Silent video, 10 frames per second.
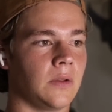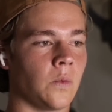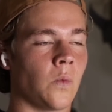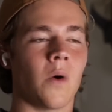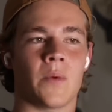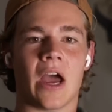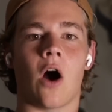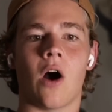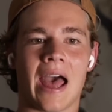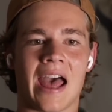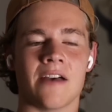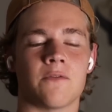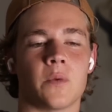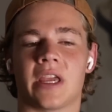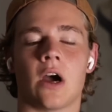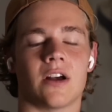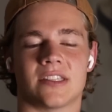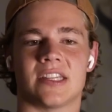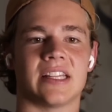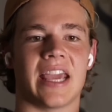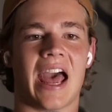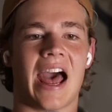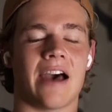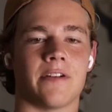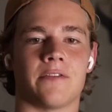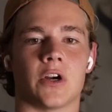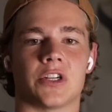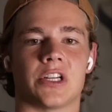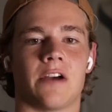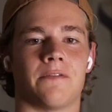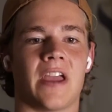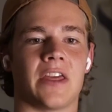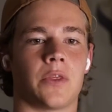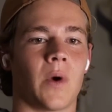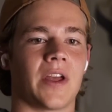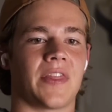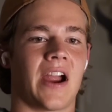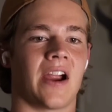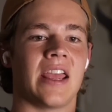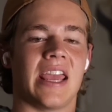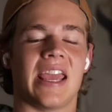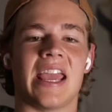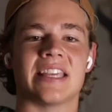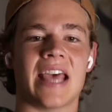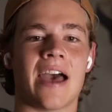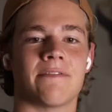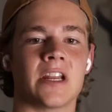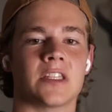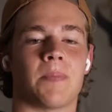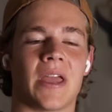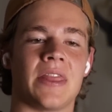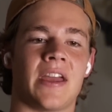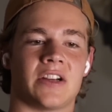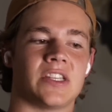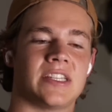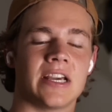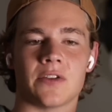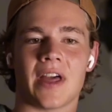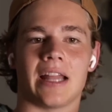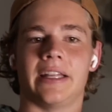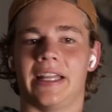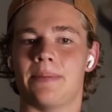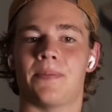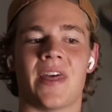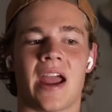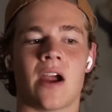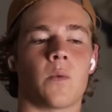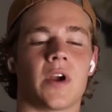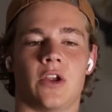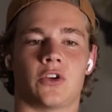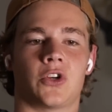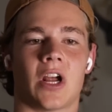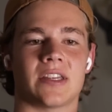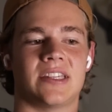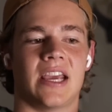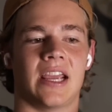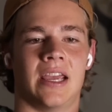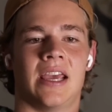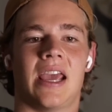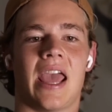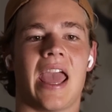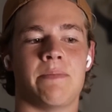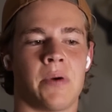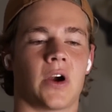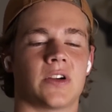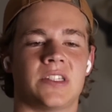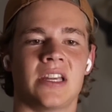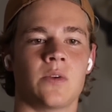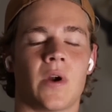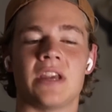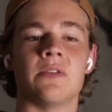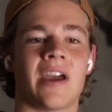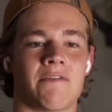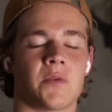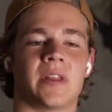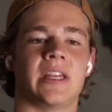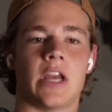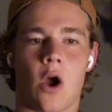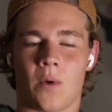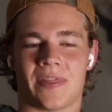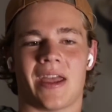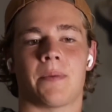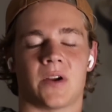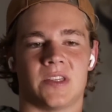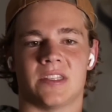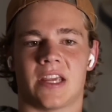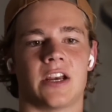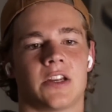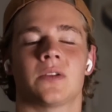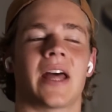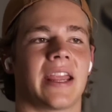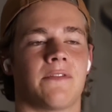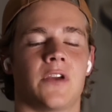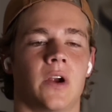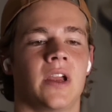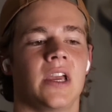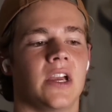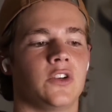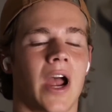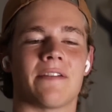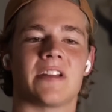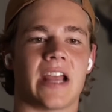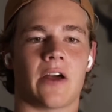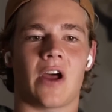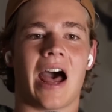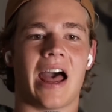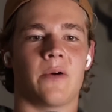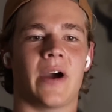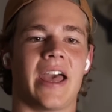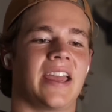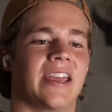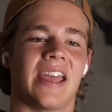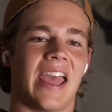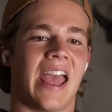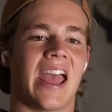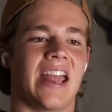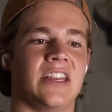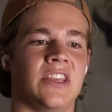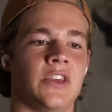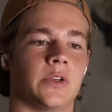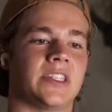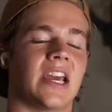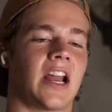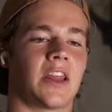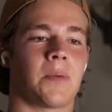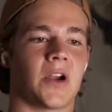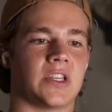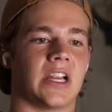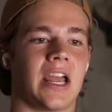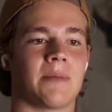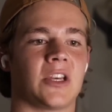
what we all have. We constantly have a version of faith where there is evidence, but there's still that leap there where you're trusting a person when you never really know what that person's going to do. Like if you're driving down a highway and you see another person coming